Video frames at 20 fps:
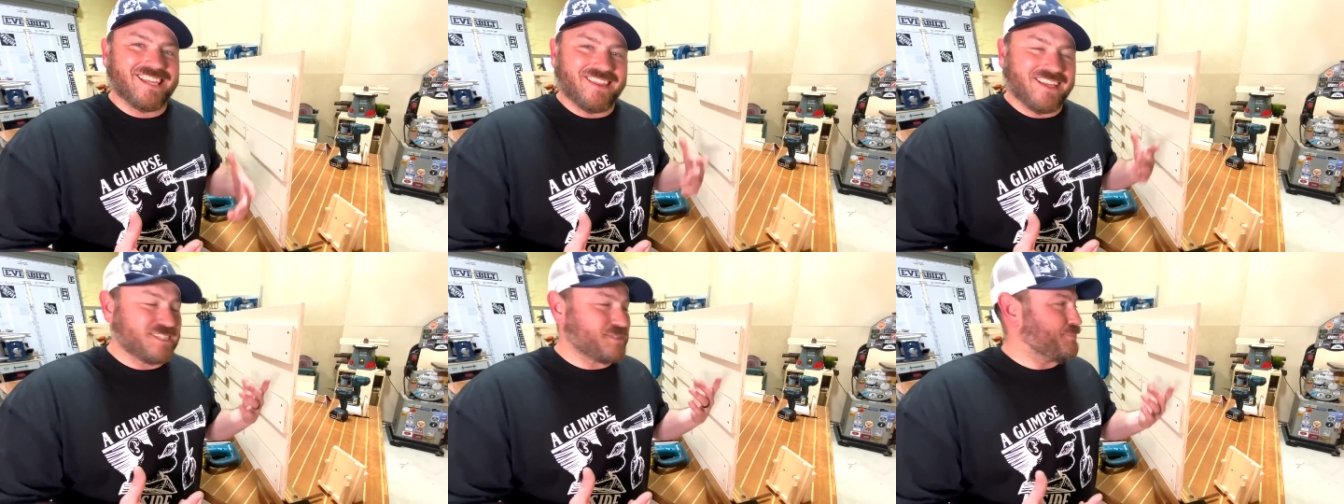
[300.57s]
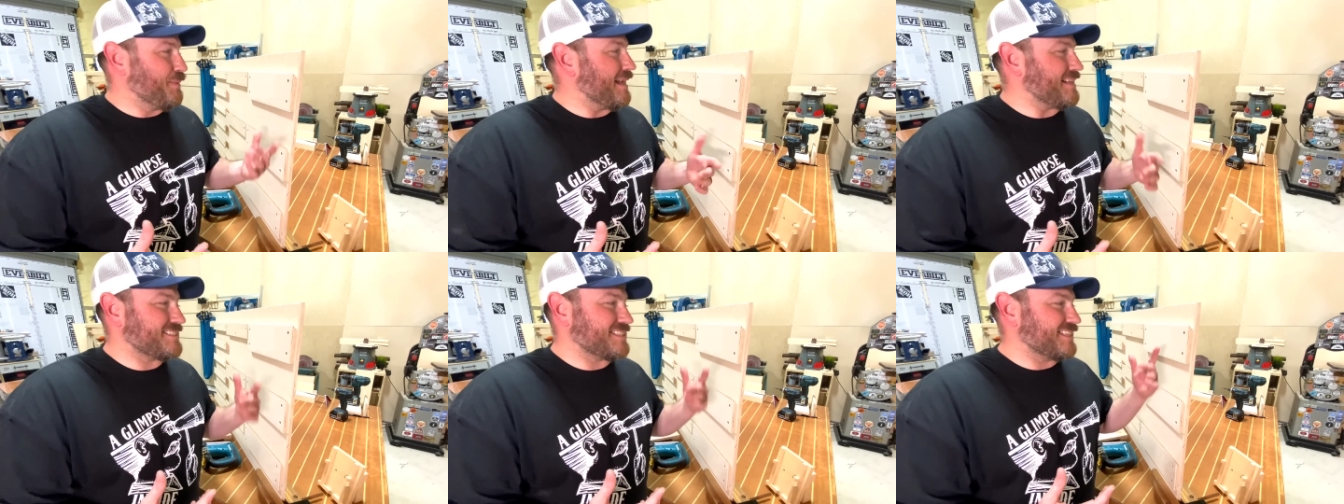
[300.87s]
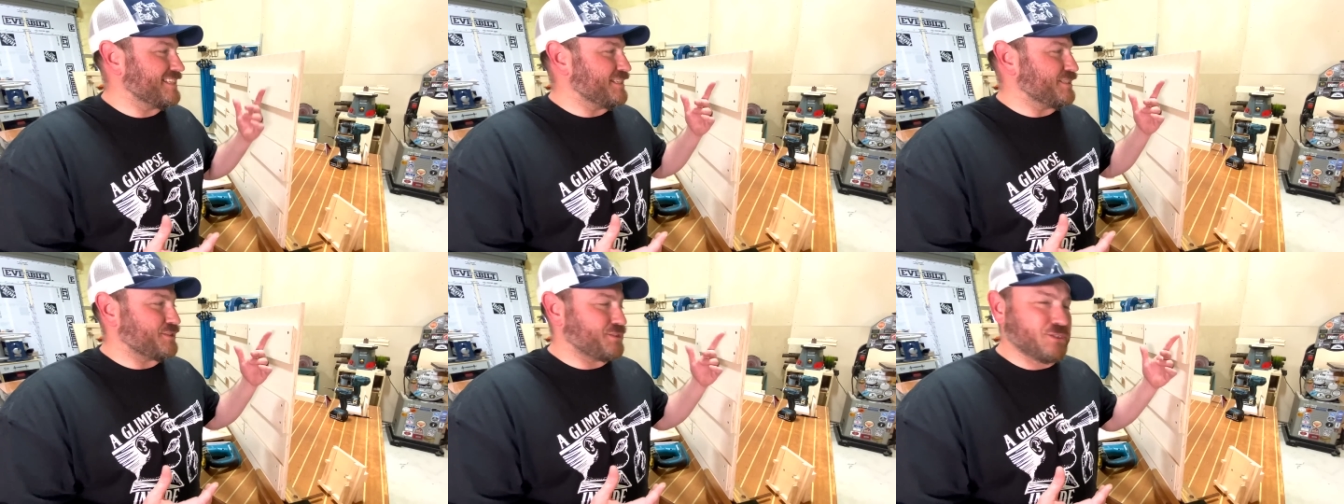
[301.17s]
It's
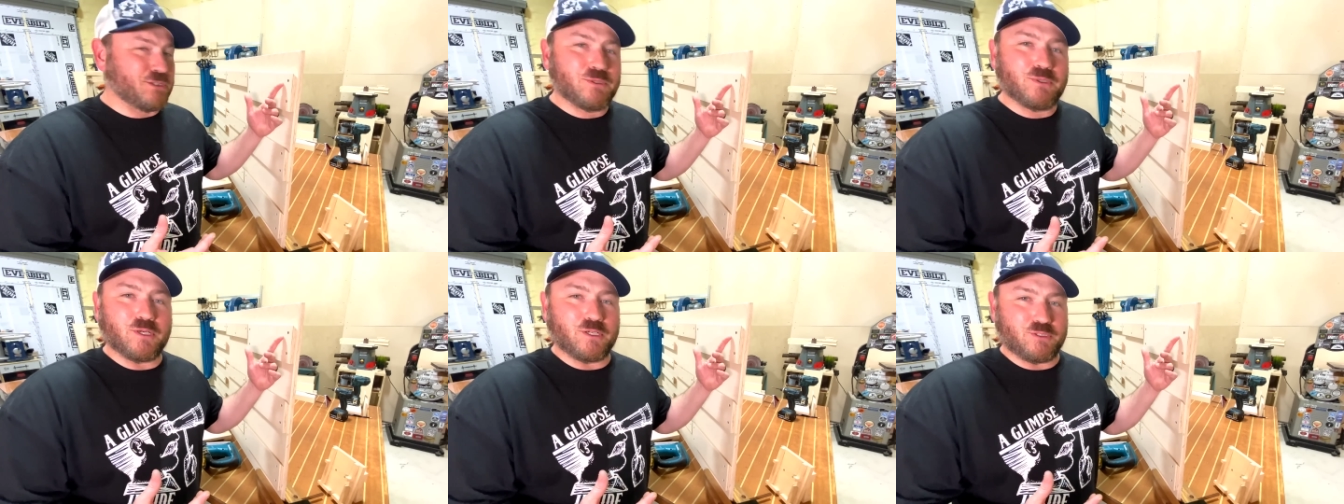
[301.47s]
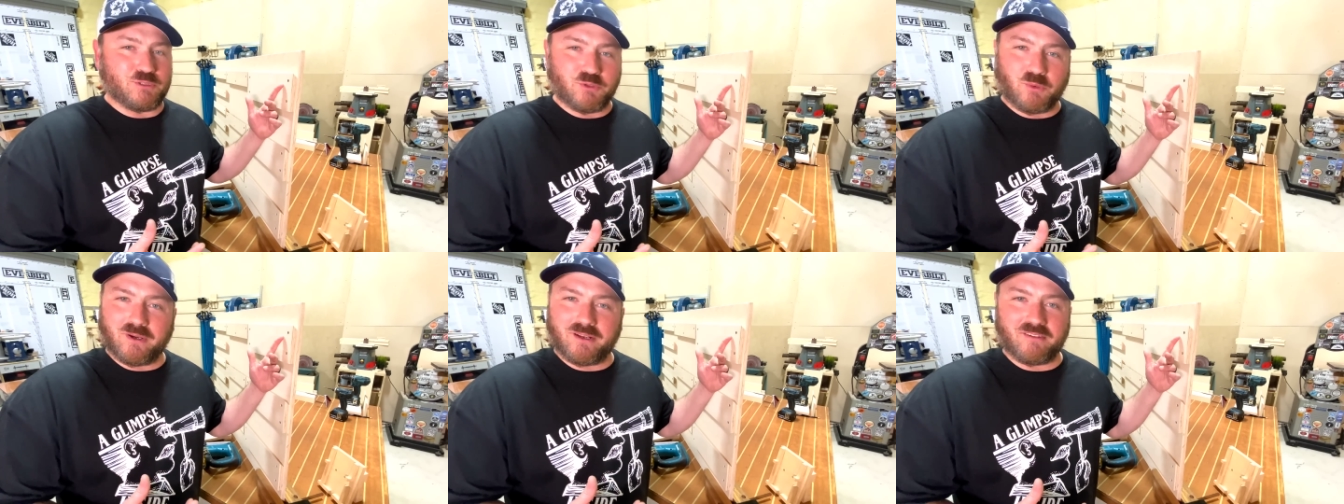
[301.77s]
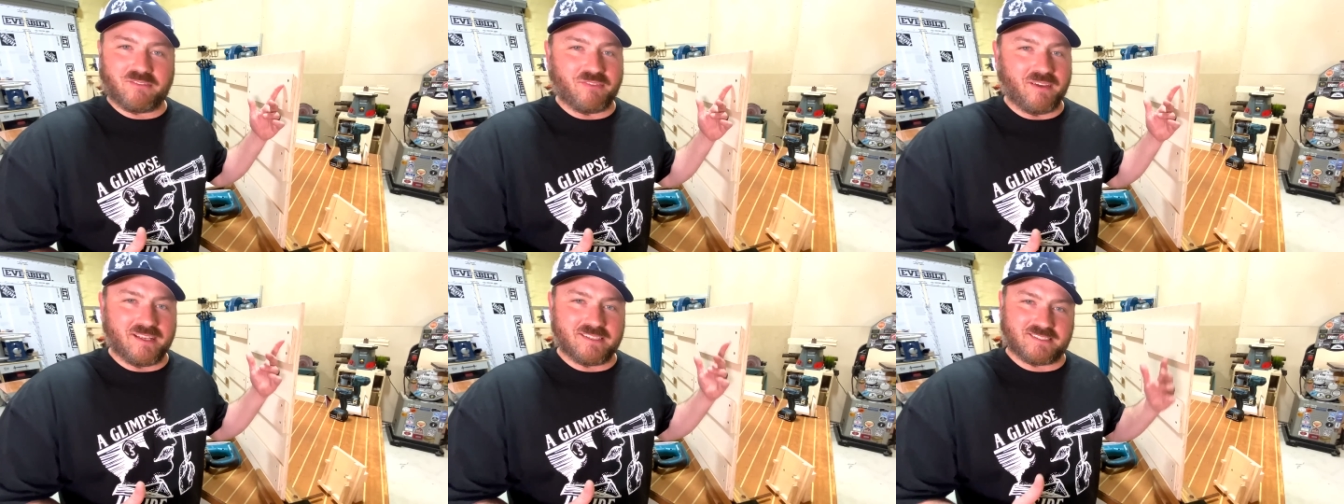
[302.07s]
basically two
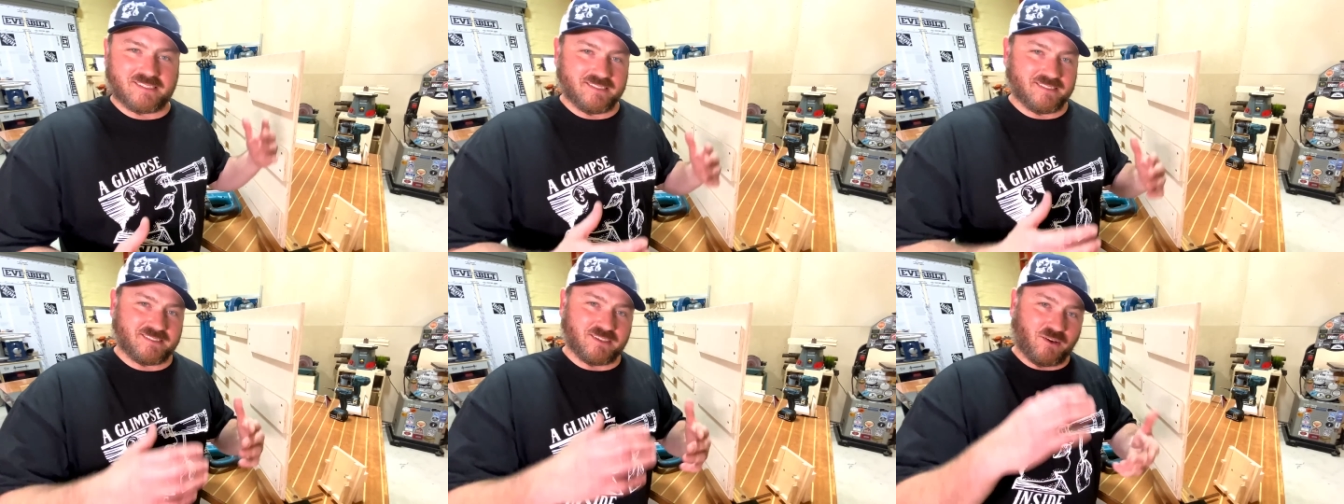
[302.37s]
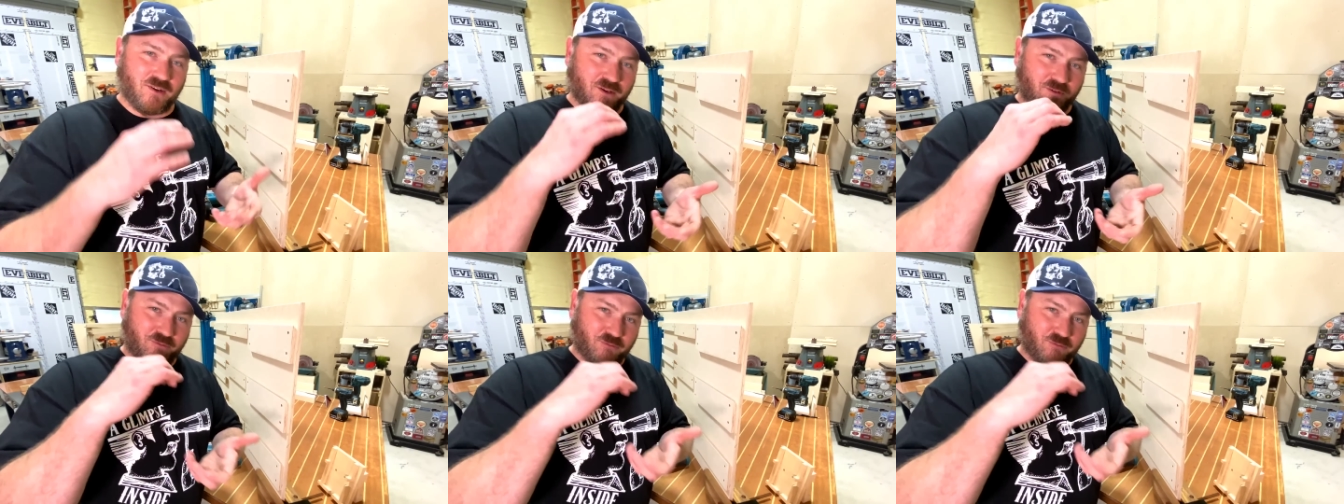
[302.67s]
adjoining faces on a